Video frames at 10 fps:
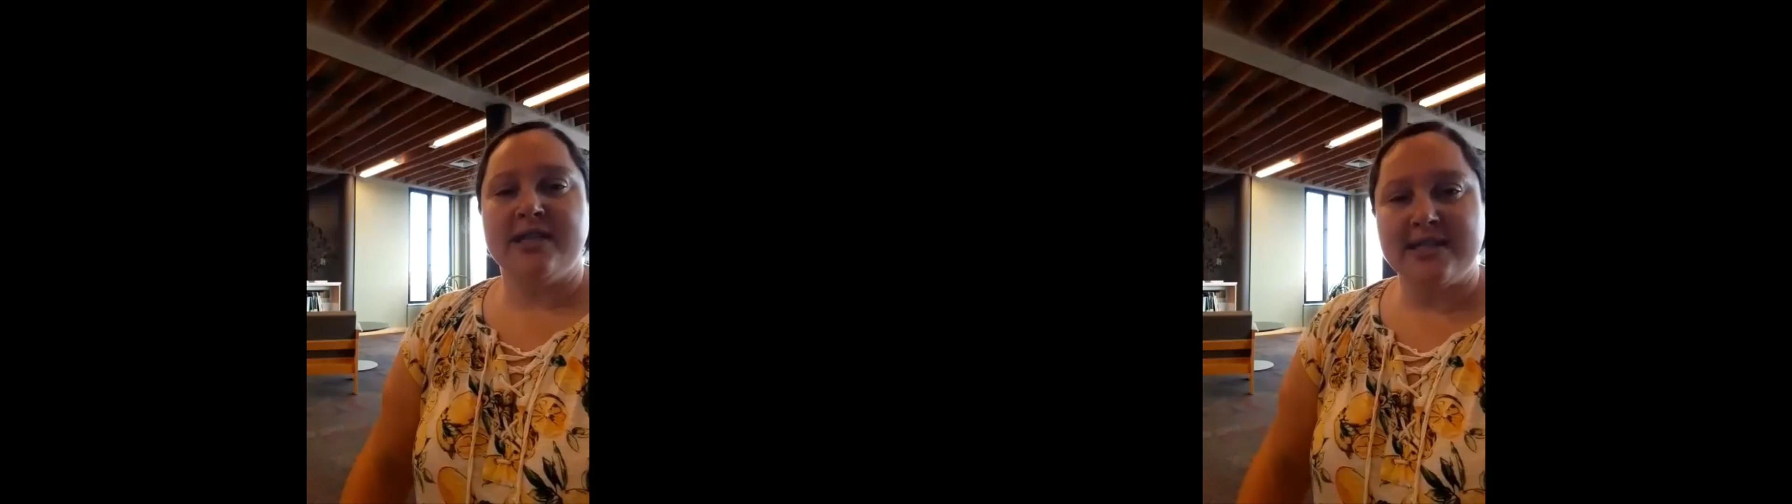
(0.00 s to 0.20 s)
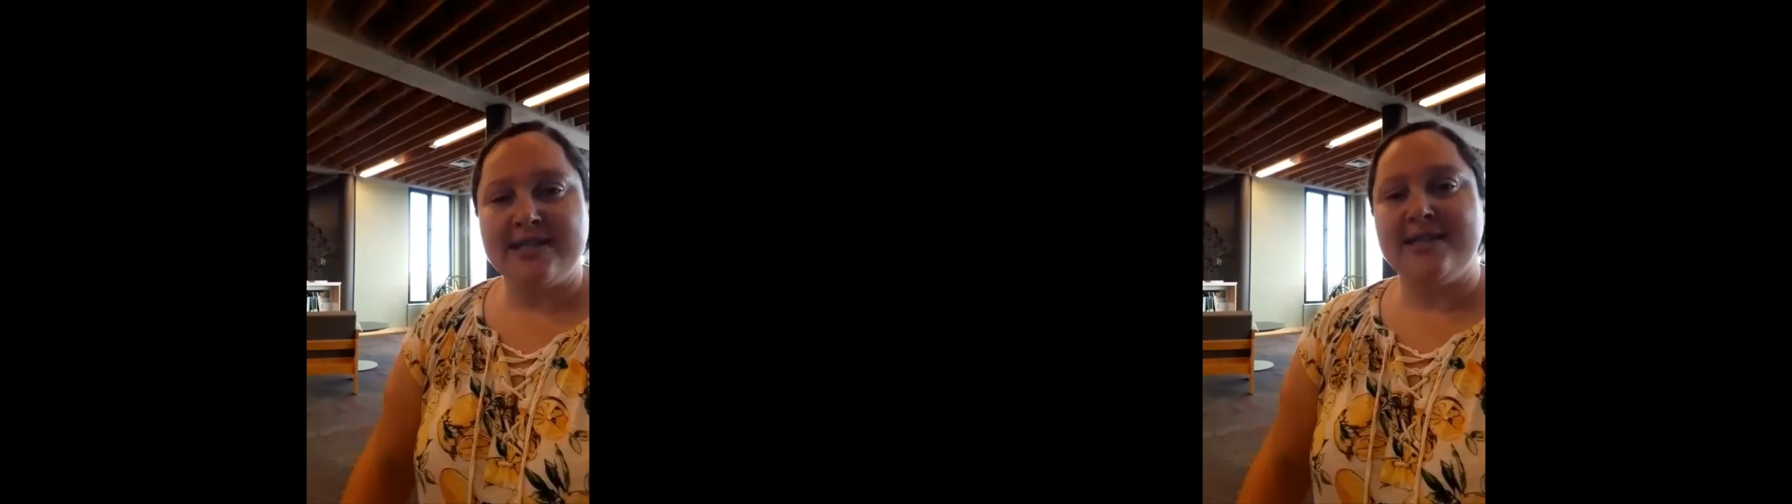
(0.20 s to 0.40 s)

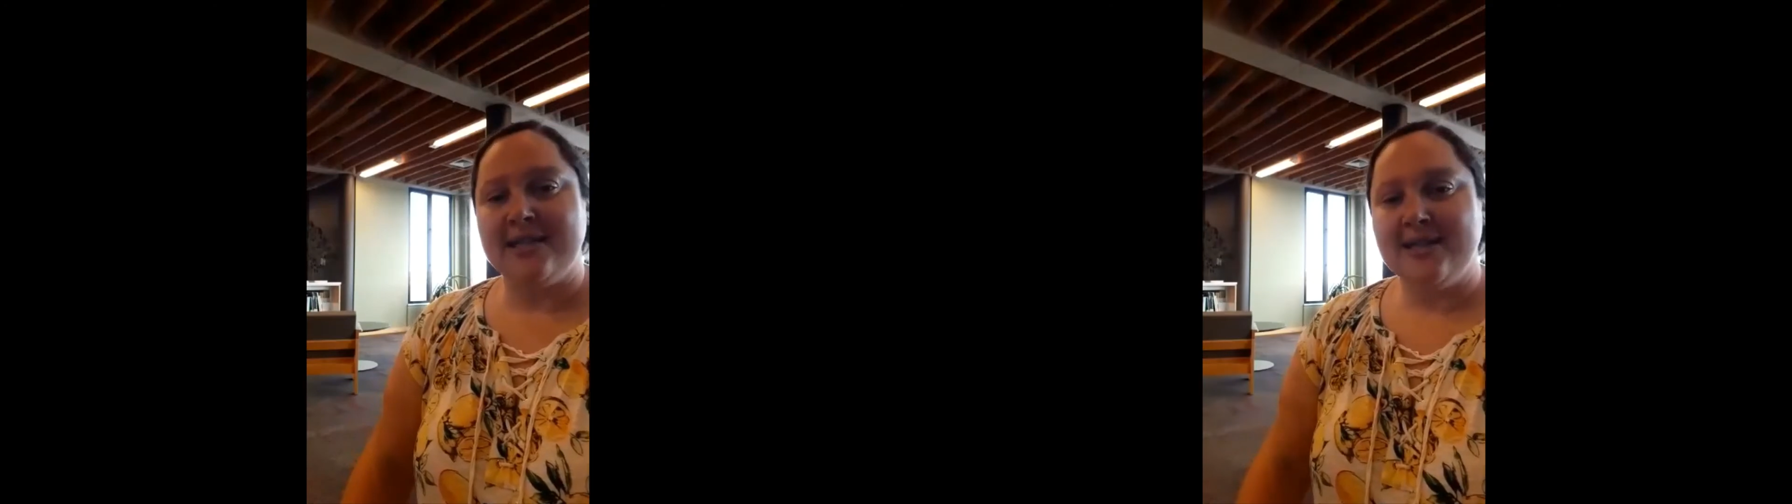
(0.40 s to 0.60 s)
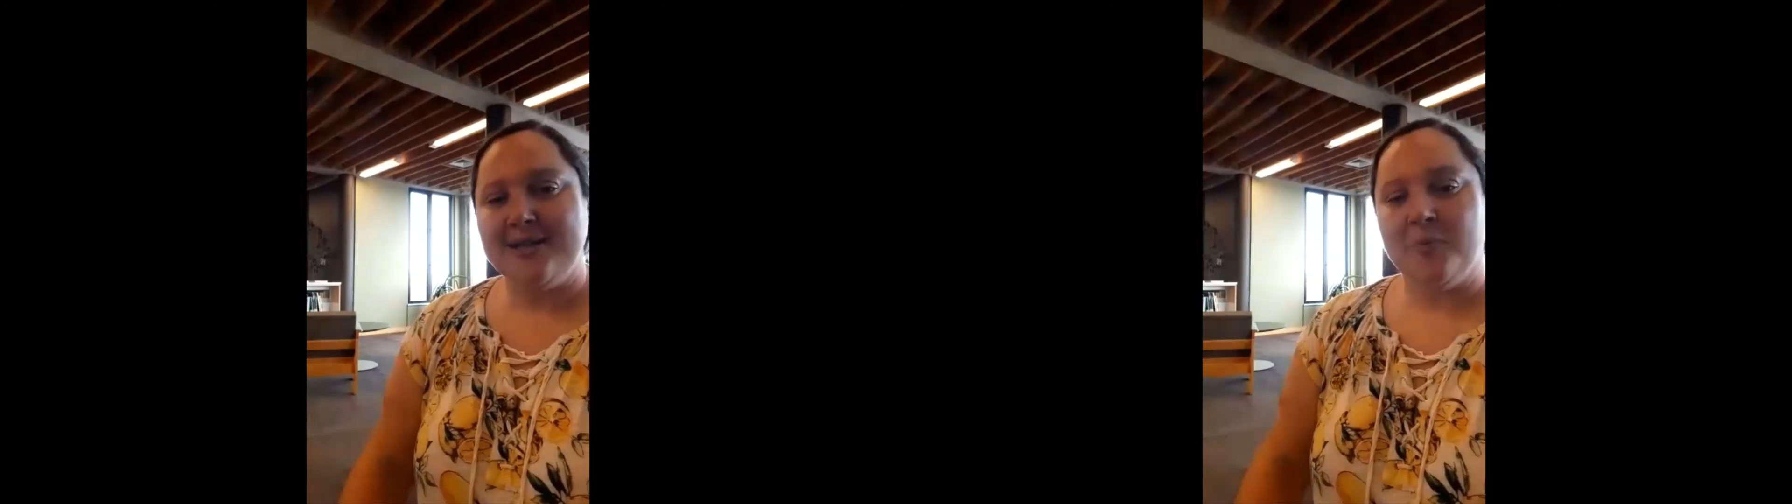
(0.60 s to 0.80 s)
I
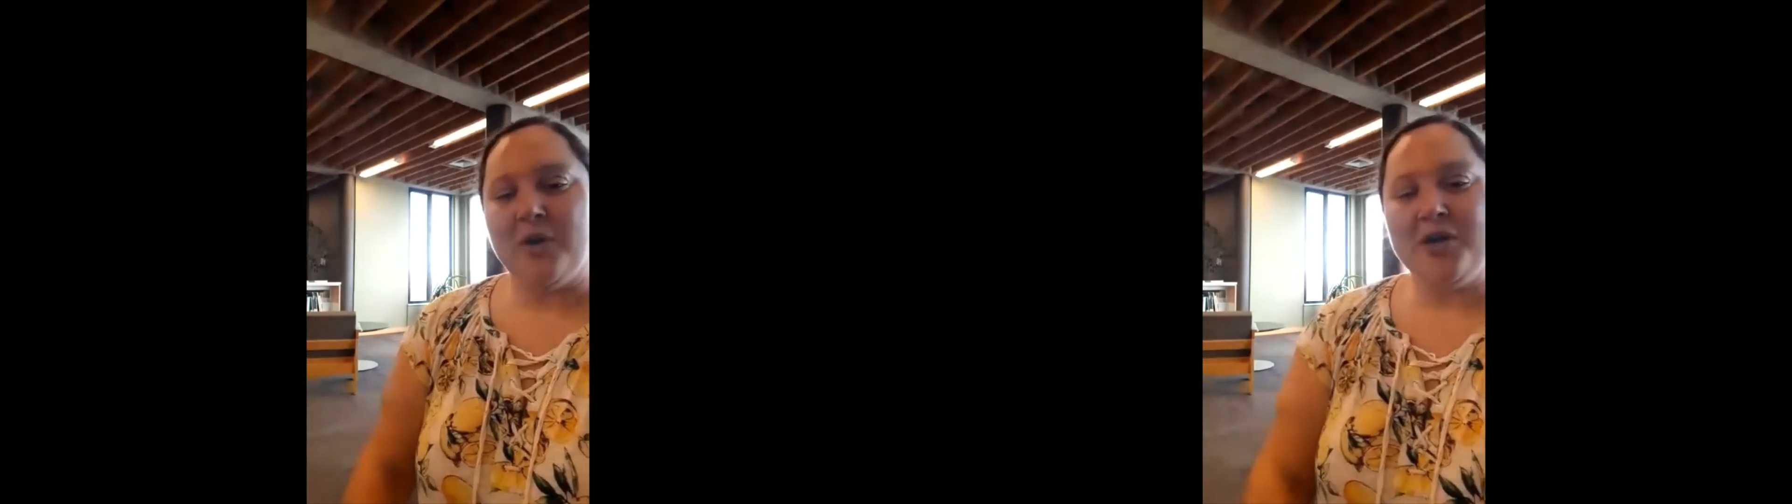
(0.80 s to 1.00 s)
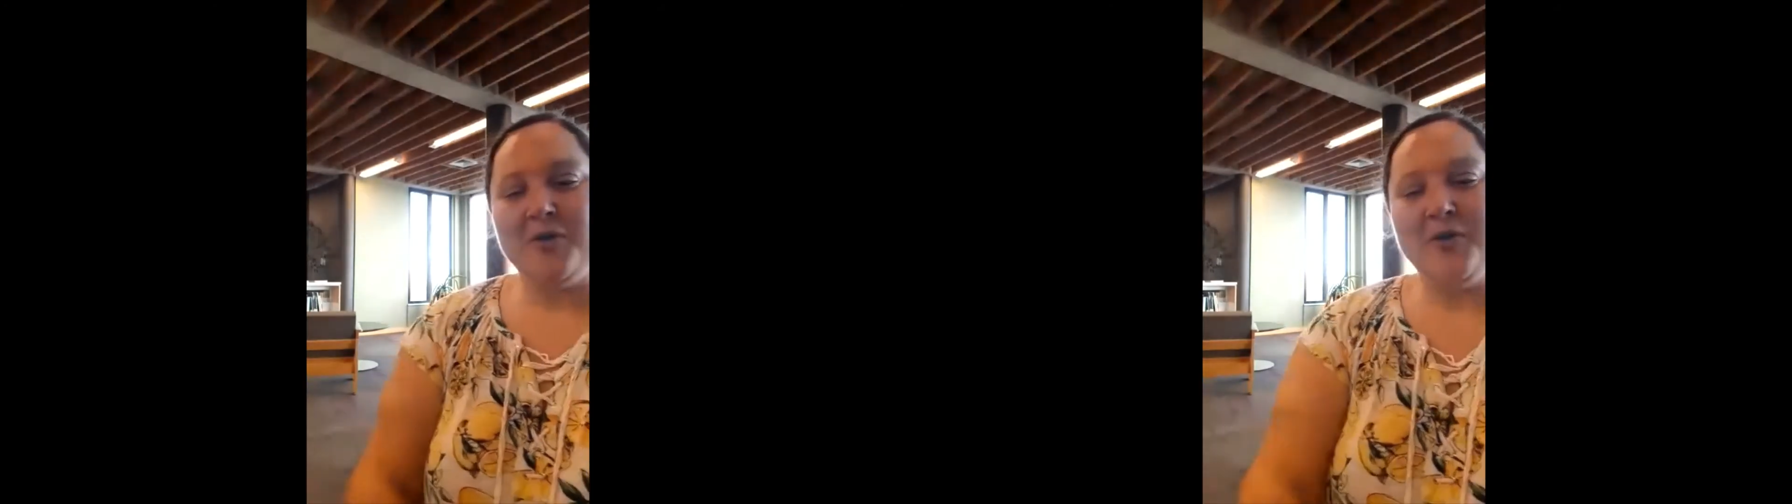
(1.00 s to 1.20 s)
love
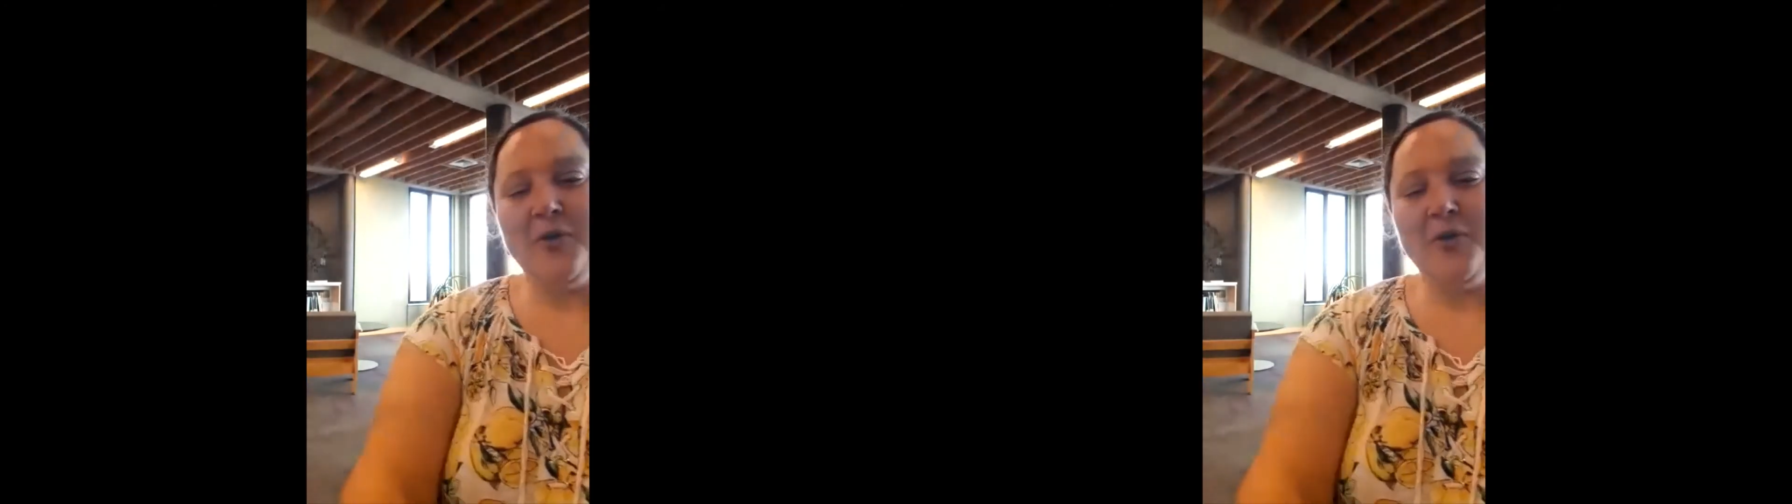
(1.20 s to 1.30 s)
books.